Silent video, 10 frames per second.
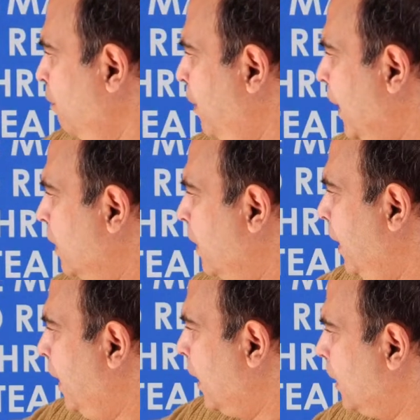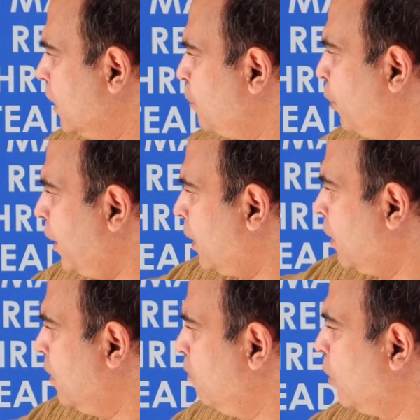Break the reading at this point,
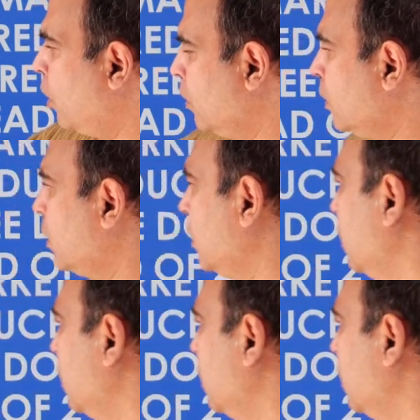because